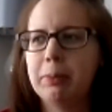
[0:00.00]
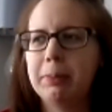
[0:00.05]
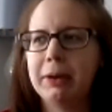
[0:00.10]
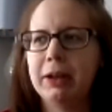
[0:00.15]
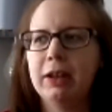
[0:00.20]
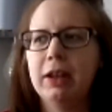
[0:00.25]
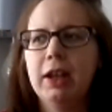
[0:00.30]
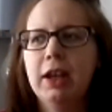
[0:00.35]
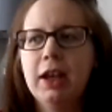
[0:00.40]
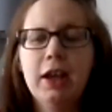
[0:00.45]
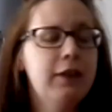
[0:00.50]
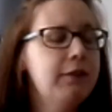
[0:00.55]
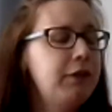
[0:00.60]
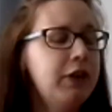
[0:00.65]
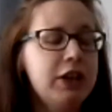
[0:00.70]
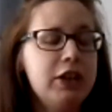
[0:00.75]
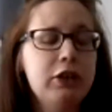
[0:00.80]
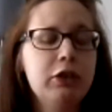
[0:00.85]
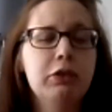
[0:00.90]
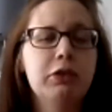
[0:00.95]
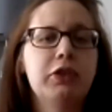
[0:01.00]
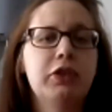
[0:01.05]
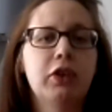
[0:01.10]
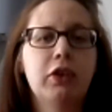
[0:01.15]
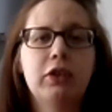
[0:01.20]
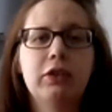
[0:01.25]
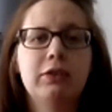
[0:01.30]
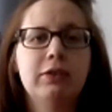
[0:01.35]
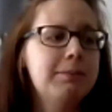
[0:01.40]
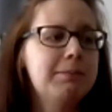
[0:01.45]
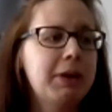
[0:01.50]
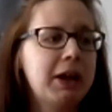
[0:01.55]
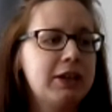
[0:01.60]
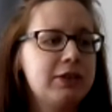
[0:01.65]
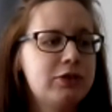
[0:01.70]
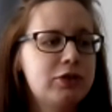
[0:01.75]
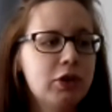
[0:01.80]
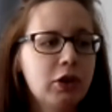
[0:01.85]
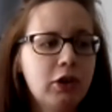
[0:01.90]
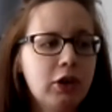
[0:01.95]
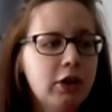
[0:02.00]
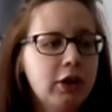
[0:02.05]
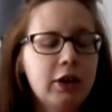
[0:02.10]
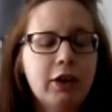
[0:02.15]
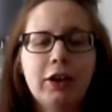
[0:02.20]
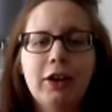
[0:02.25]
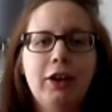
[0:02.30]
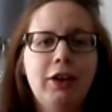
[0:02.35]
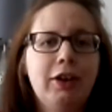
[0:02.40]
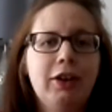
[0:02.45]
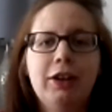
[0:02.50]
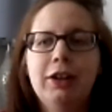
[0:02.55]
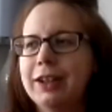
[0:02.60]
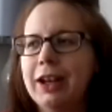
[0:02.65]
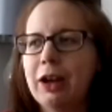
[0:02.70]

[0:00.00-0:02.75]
But videos on my daughter,